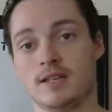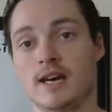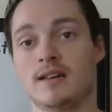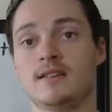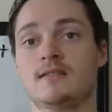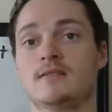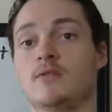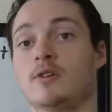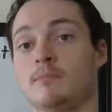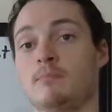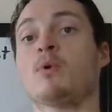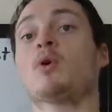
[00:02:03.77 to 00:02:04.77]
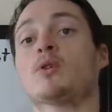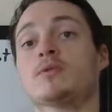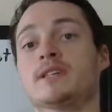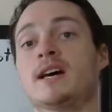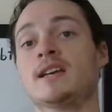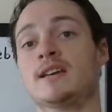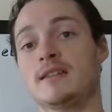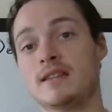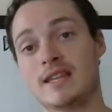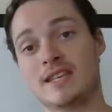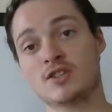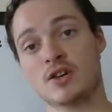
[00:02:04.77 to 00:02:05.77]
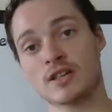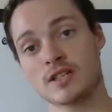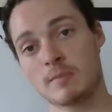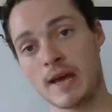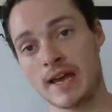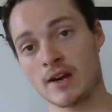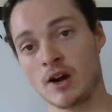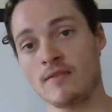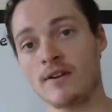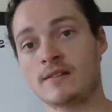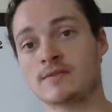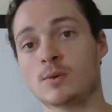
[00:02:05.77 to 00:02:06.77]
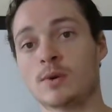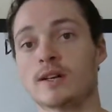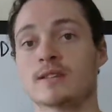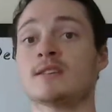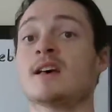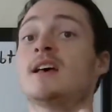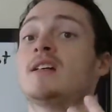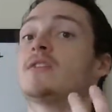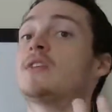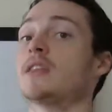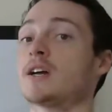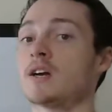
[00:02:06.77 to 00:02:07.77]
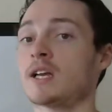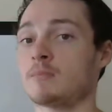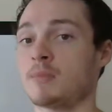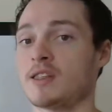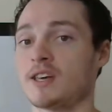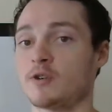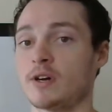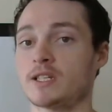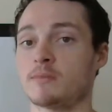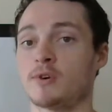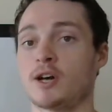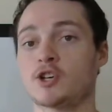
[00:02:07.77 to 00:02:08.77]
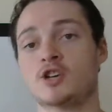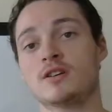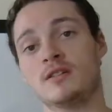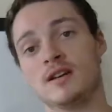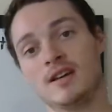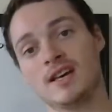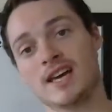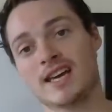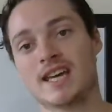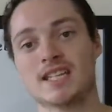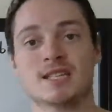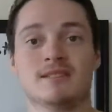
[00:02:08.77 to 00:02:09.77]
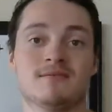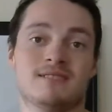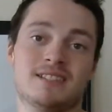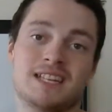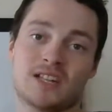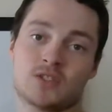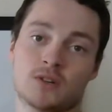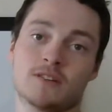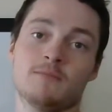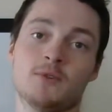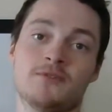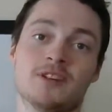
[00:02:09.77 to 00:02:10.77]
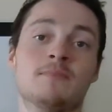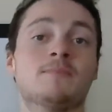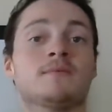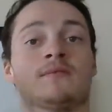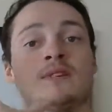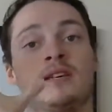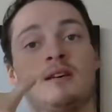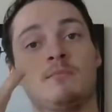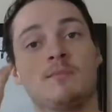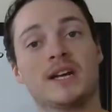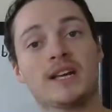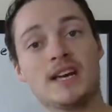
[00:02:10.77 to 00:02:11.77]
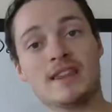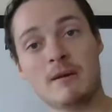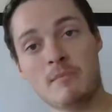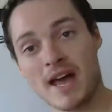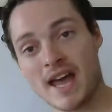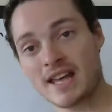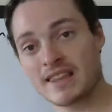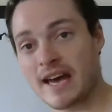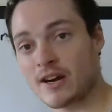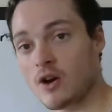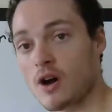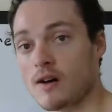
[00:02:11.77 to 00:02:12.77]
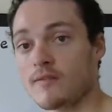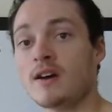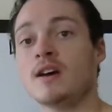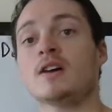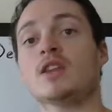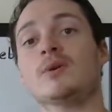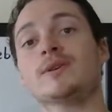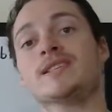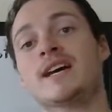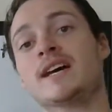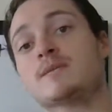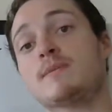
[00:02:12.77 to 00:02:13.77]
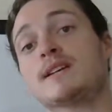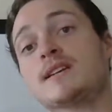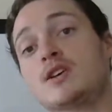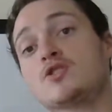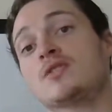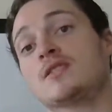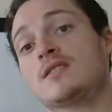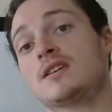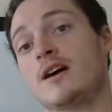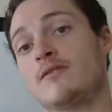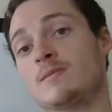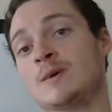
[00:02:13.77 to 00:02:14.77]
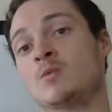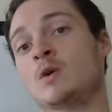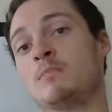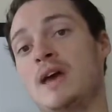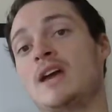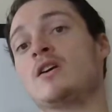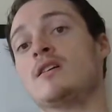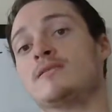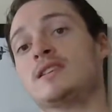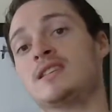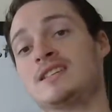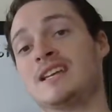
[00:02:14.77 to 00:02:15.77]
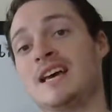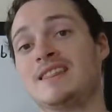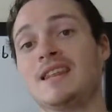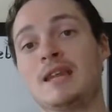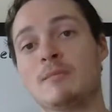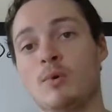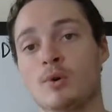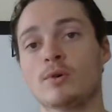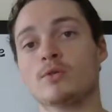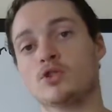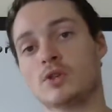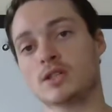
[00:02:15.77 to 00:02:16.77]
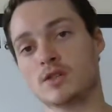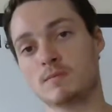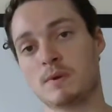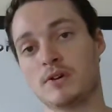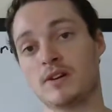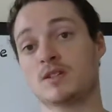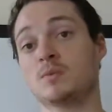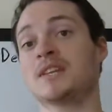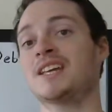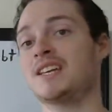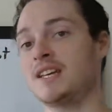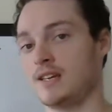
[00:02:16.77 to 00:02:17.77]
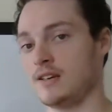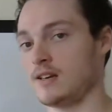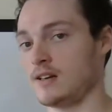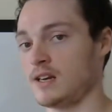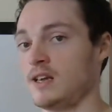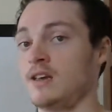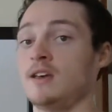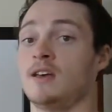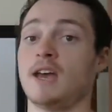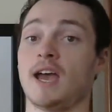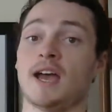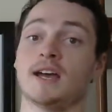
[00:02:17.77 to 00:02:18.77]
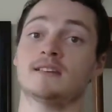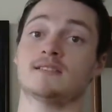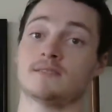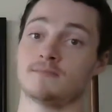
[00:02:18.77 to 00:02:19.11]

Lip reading: debt, or borrow debt, and then they started to pay it off afterwards. Then they got hit by the Great Depression. Again, debt sort of moved up, but again, they paid that off. There was an expectation that the government would pay off the debt that they borrowed during those periods when they needed it. And